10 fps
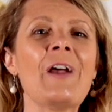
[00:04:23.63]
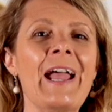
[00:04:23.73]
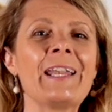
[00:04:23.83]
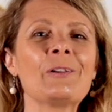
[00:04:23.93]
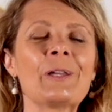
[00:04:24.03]

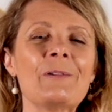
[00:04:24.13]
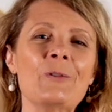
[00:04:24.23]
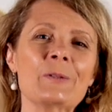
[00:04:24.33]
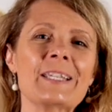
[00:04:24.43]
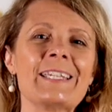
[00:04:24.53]
and looking
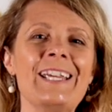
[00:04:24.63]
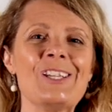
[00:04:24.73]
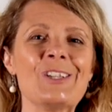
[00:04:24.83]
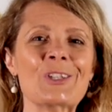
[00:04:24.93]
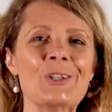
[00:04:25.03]
forward to
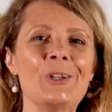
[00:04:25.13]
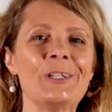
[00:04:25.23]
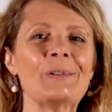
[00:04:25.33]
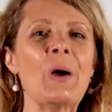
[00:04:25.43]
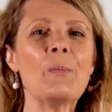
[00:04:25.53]
seeing you
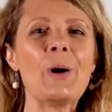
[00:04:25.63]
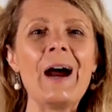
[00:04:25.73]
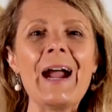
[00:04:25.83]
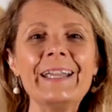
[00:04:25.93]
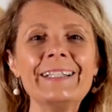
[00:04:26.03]
soon.
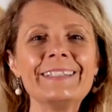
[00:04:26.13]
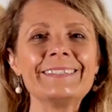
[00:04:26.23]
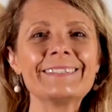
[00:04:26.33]
Bye.